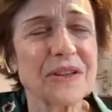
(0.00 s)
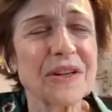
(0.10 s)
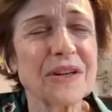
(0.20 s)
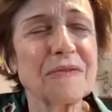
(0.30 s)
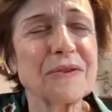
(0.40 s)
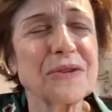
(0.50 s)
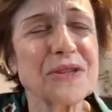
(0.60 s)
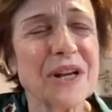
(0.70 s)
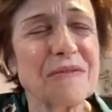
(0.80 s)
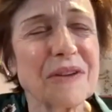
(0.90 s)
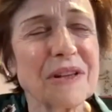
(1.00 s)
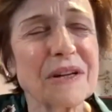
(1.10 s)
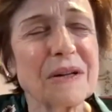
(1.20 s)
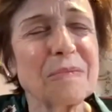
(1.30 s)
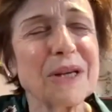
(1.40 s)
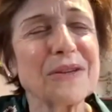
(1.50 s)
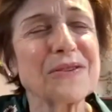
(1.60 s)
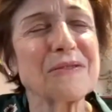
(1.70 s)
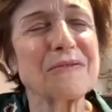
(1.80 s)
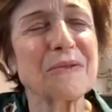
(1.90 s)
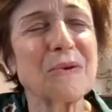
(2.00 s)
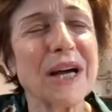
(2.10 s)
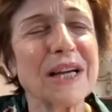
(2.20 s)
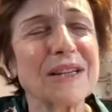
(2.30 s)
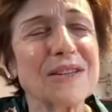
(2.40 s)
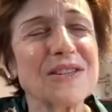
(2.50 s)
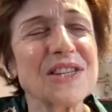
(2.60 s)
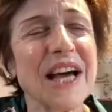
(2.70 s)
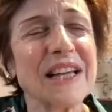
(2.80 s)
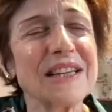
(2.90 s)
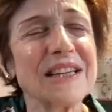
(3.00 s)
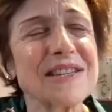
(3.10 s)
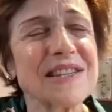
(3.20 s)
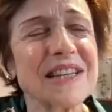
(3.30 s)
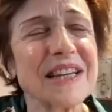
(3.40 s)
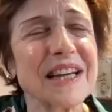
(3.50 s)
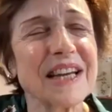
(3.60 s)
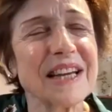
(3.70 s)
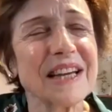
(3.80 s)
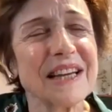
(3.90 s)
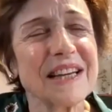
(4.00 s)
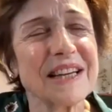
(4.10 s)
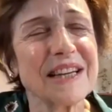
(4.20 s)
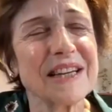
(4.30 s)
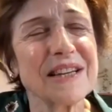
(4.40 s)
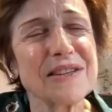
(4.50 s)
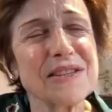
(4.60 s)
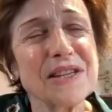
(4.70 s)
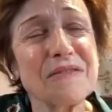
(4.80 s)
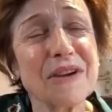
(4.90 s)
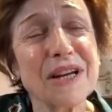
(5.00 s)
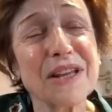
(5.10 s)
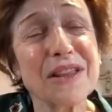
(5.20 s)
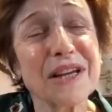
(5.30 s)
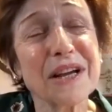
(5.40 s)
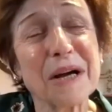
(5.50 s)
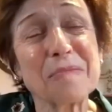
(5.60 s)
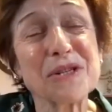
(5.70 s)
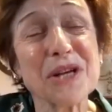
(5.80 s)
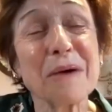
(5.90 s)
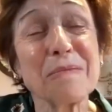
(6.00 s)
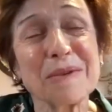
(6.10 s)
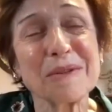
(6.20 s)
give yourself a little piece of quiet and silence and see if anything comes up.